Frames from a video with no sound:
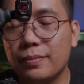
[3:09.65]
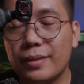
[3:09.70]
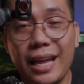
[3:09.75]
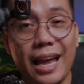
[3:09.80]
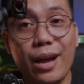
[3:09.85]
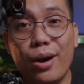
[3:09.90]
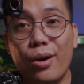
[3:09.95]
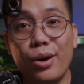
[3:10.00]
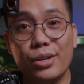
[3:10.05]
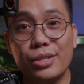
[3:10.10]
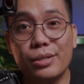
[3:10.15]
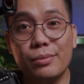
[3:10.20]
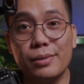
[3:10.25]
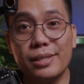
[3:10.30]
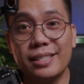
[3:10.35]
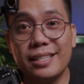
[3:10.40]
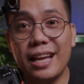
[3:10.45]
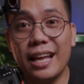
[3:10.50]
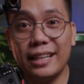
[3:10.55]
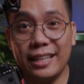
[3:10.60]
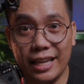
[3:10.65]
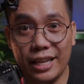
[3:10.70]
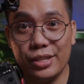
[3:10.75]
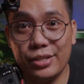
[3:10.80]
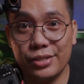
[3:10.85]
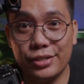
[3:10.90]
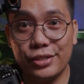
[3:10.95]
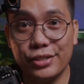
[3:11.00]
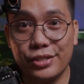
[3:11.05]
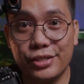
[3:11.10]
How awesome is that,
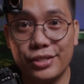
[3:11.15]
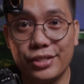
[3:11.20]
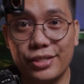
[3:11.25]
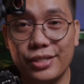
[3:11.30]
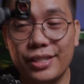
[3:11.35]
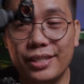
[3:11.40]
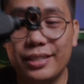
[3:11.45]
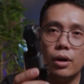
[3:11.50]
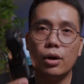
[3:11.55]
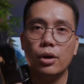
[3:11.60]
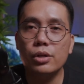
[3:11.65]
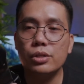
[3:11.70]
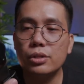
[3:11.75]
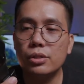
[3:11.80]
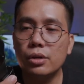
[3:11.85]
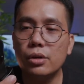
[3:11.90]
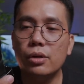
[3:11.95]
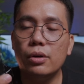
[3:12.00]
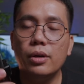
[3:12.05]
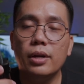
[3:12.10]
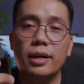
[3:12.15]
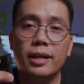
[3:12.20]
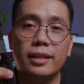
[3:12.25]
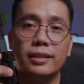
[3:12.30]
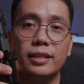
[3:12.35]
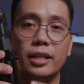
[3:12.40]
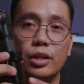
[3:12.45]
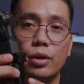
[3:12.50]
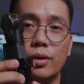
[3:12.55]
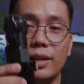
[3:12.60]
Tasters? Also,
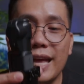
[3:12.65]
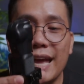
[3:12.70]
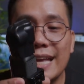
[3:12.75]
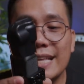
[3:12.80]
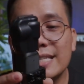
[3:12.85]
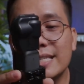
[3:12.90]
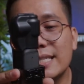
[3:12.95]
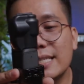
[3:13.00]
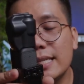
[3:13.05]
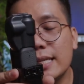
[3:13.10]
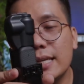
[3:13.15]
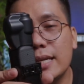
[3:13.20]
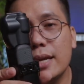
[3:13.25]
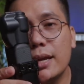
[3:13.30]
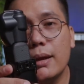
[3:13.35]
the Ulanzi